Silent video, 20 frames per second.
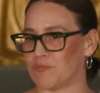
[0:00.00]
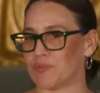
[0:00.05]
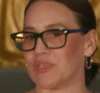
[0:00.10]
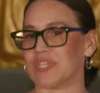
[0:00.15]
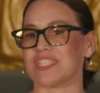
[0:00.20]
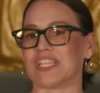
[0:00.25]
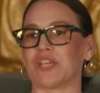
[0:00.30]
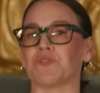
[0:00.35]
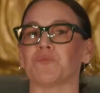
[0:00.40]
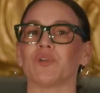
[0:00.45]

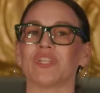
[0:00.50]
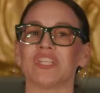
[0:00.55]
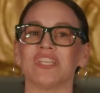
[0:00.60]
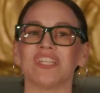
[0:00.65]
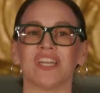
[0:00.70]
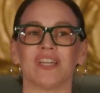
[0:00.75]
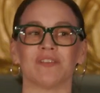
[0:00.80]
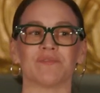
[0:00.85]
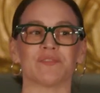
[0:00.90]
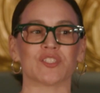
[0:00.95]
because I
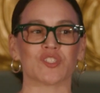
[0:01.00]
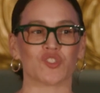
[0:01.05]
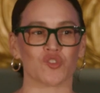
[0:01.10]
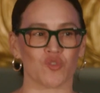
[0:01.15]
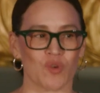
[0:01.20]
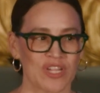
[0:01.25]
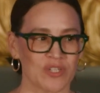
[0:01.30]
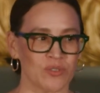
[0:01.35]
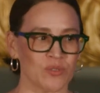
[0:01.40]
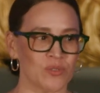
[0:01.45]
wouldn't have
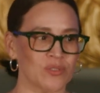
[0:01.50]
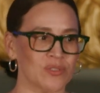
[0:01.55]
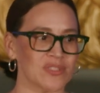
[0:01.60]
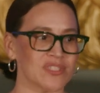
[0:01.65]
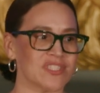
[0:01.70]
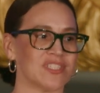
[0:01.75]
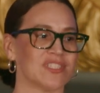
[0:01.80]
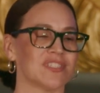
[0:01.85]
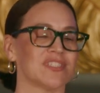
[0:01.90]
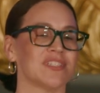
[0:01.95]

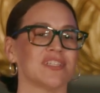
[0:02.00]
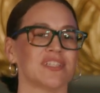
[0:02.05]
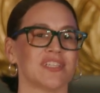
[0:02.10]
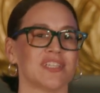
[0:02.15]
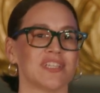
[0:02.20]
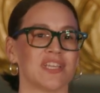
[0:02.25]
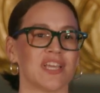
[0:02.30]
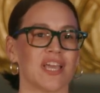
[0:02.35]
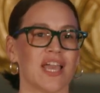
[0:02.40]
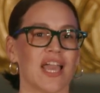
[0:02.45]
struggled
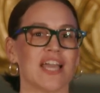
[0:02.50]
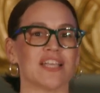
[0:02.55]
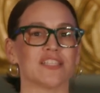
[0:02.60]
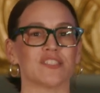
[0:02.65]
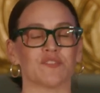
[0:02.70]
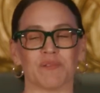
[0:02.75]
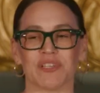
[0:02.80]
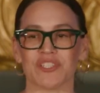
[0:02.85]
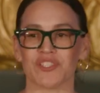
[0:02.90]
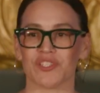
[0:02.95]

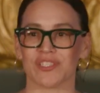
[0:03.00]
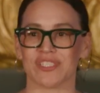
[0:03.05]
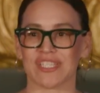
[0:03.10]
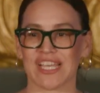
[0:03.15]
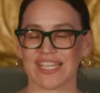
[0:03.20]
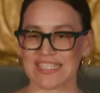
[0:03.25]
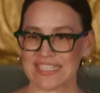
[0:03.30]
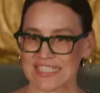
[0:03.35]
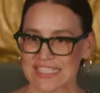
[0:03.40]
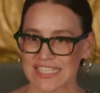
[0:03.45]
as much as
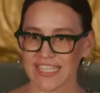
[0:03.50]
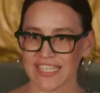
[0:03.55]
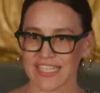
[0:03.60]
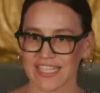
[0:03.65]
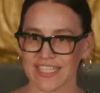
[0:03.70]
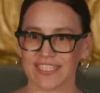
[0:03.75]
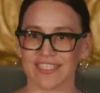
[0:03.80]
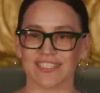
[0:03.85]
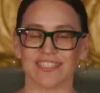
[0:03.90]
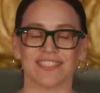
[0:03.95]
I
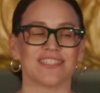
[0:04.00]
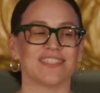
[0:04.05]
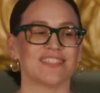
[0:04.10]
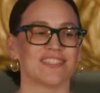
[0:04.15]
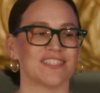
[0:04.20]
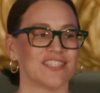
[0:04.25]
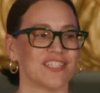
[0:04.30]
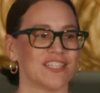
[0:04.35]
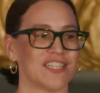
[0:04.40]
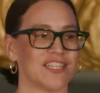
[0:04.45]
did
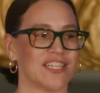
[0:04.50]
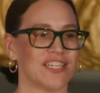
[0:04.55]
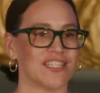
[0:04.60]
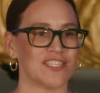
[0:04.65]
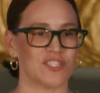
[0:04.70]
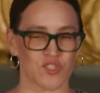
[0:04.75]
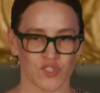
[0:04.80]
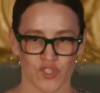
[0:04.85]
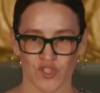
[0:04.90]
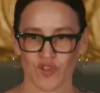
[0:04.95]

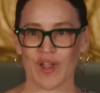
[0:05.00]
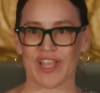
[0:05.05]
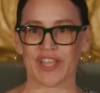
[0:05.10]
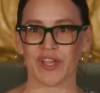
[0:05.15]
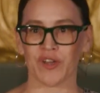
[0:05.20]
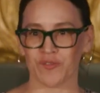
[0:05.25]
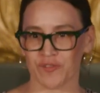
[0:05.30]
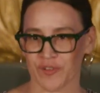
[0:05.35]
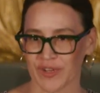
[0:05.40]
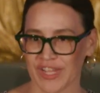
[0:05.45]
And sure, I
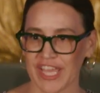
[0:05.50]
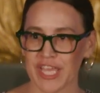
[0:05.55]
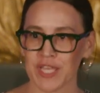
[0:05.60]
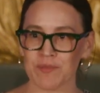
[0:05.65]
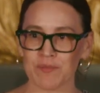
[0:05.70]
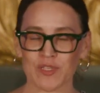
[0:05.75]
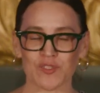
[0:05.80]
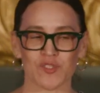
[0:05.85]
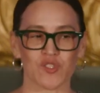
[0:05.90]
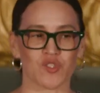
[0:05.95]

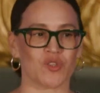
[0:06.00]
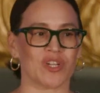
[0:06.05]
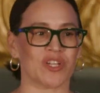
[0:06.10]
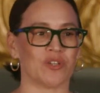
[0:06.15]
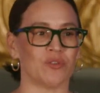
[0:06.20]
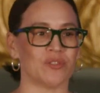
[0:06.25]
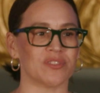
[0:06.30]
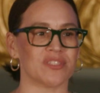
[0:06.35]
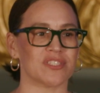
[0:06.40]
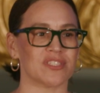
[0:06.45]
overcame those
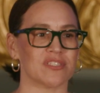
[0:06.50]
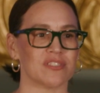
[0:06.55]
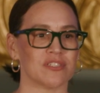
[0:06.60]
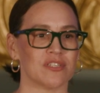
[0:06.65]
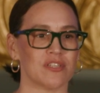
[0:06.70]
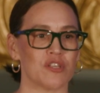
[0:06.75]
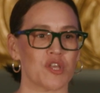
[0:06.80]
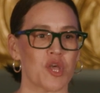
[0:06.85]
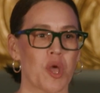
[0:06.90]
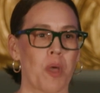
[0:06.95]
struggles,
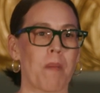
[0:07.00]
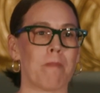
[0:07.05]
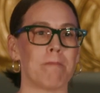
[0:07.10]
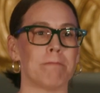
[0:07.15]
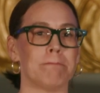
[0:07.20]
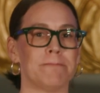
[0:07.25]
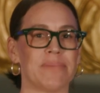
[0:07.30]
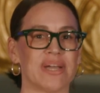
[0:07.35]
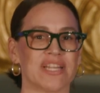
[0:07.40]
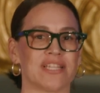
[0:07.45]

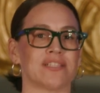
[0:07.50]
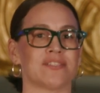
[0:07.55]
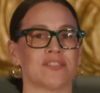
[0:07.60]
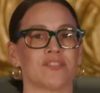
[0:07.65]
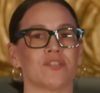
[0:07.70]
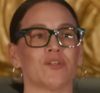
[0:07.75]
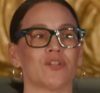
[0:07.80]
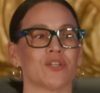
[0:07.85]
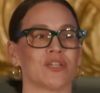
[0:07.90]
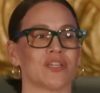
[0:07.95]
but it
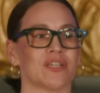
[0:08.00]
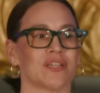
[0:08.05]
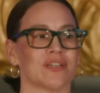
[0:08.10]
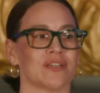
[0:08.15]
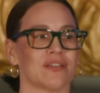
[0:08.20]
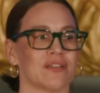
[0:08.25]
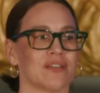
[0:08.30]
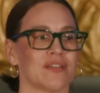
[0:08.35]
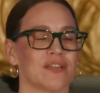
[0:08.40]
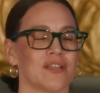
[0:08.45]
took
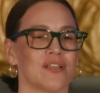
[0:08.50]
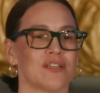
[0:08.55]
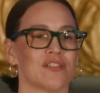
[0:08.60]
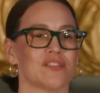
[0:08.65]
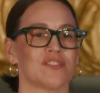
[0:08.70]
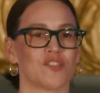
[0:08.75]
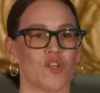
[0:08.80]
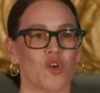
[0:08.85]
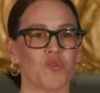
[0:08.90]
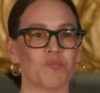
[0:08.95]

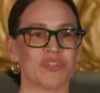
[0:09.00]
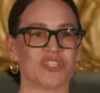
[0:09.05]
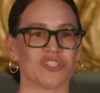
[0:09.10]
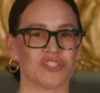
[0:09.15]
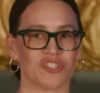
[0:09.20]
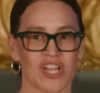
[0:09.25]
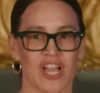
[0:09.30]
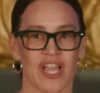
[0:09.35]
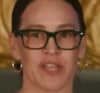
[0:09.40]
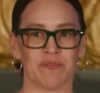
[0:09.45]
so
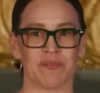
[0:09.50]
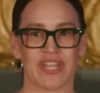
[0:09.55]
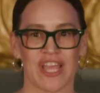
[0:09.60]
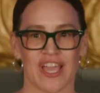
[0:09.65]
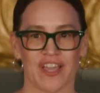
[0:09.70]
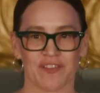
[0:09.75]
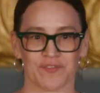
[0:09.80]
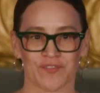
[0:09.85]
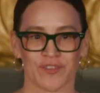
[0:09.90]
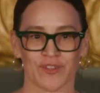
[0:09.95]
much time and
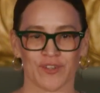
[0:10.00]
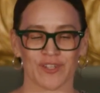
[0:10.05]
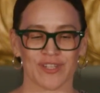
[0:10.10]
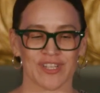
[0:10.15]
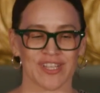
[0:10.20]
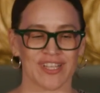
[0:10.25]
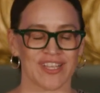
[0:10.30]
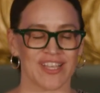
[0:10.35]
effort,